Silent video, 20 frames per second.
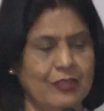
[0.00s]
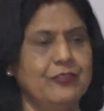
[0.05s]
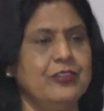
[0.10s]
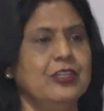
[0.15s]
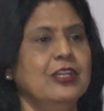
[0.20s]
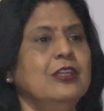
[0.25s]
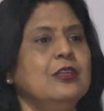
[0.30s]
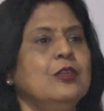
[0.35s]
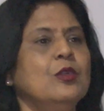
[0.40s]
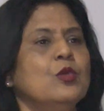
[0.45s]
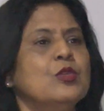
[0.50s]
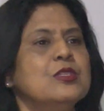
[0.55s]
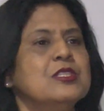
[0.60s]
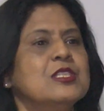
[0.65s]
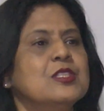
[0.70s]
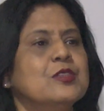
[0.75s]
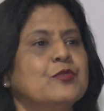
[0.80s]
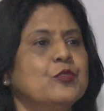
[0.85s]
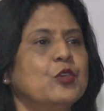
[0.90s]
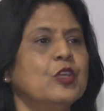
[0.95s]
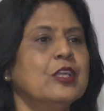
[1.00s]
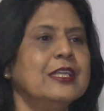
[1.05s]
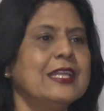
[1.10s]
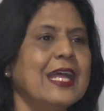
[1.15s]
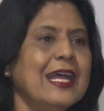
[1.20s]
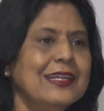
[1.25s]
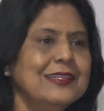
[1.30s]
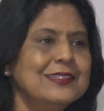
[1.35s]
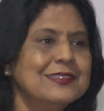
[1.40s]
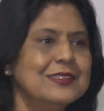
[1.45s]
a real closeness of
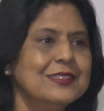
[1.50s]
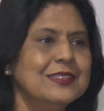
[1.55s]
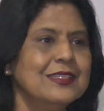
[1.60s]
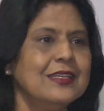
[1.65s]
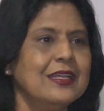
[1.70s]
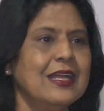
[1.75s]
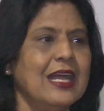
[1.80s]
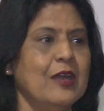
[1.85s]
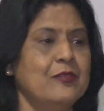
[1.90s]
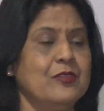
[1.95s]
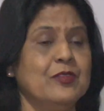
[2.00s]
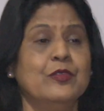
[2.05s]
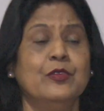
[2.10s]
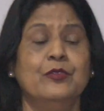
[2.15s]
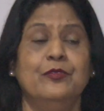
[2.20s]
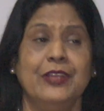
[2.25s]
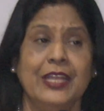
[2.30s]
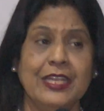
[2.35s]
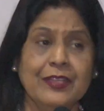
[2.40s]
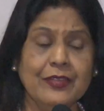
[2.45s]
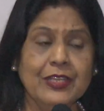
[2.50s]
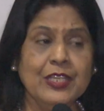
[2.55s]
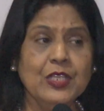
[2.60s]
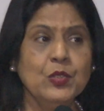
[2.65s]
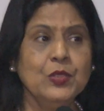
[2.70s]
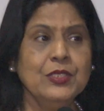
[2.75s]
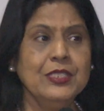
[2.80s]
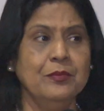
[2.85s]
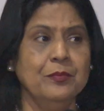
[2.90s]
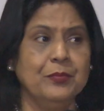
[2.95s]
contact, after a very
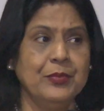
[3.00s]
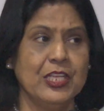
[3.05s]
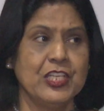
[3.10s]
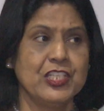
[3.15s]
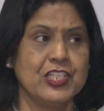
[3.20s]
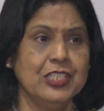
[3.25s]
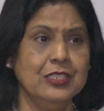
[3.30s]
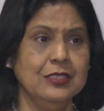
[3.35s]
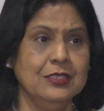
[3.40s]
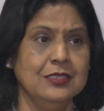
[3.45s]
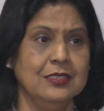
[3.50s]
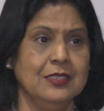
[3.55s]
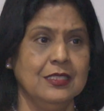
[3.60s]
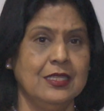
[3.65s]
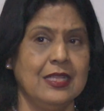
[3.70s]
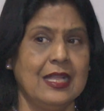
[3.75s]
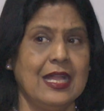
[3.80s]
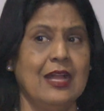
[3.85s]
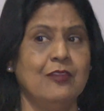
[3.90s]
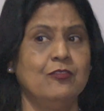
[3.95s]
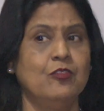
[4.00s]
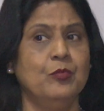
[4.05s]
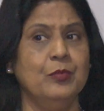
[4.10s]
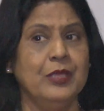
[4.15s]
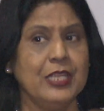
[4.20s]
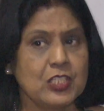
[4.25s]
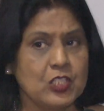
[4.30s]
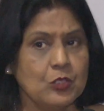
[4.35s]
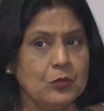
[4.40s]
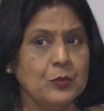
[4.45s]
good impression, I have to
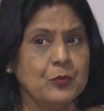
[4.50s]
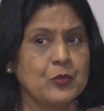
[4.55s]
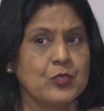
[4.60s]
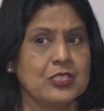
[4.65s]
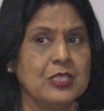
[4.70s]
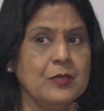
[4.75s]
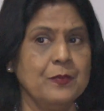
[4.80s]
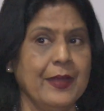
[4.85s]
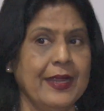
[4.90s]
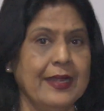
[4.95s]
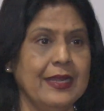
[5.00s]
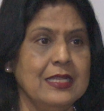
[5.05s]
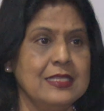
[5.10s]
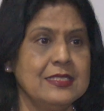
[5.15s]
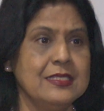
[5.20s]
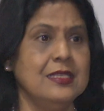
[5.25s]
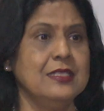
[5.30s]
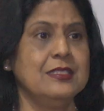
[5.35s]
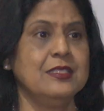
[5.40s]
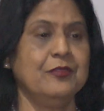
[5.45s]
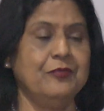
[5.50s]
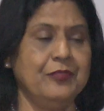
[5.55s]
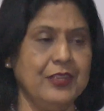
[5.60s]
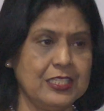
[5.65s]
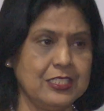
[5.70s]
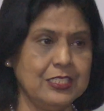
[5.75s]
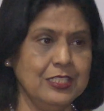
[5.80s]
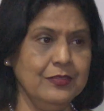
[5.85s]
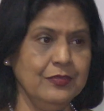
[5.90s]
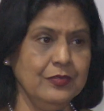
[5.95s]
make sure the posterior parietal seal is
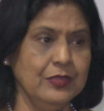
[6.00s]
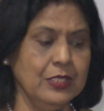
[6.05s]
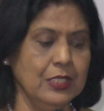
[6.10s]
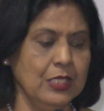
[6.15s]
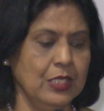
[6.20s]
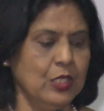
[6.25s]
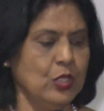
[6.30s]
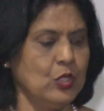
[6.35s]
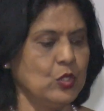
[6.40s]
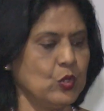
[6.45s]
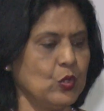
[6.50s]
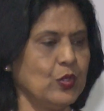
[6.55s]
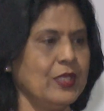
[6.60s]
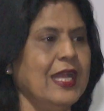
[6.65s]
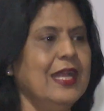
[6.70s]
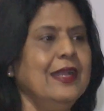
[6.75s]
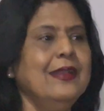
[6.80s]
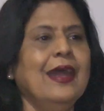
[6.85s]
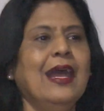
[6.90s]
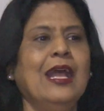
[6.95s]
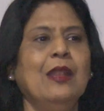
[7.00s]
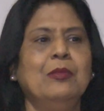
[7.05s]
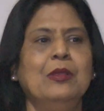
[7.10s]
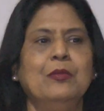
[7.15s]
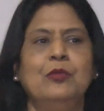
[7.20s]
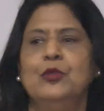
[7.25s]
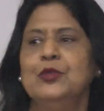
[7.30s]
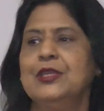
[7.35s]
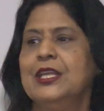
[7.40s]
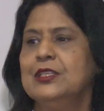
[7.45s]
effective so that I will be
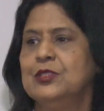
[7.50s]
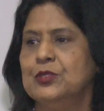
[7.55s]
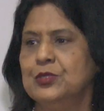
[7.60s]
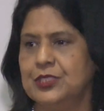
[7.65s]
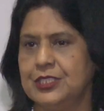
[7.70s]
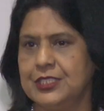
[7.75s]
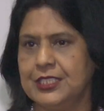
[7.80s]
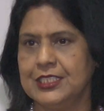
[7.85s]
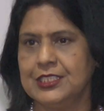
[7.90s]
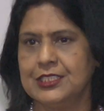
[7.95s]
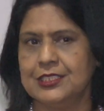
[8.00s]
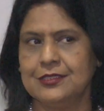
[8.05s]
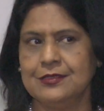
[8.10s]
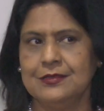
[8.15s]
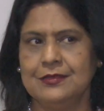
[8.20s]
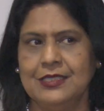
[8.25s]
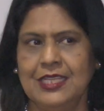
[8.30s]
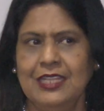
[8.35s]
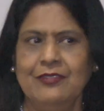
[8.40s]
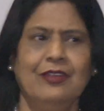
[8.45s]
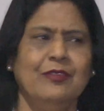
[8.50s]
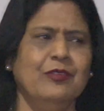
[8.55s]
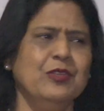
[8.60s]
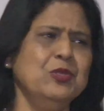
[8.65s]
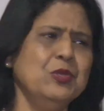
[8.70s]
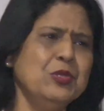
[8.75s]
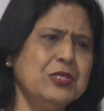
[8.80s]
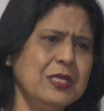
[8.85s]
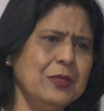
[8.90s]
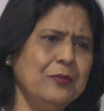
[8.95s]
able to get good retention. If I have a
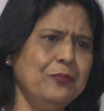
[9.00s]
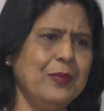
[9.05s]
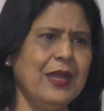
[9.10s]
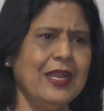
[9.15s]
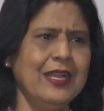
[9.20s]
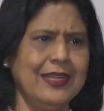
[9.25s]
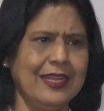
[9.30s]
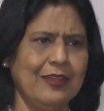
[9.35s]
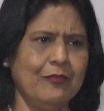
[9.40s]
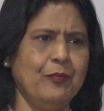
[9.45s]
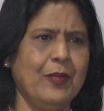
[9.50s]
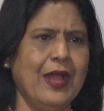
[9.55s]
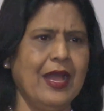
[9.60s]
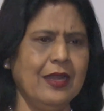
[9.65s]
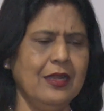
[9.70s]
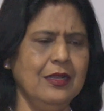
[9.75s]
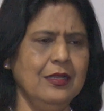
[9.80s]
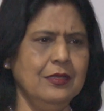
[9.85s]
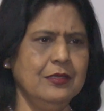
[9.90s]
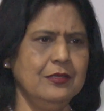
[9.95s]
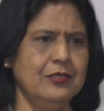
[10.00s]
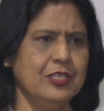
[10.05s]
U-shaped palate and parallel